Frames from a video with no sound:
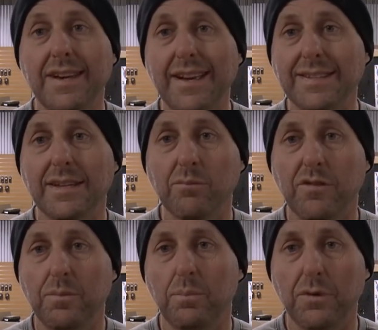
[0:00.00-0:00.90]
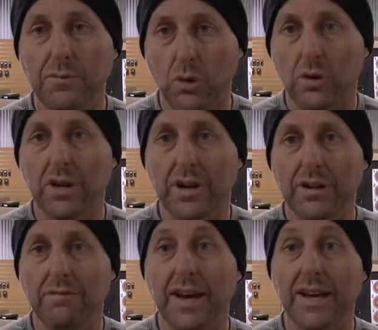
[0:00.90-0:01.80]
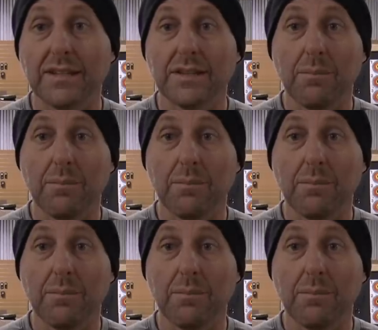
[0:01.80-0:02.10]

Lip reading: testing before going to Vegas,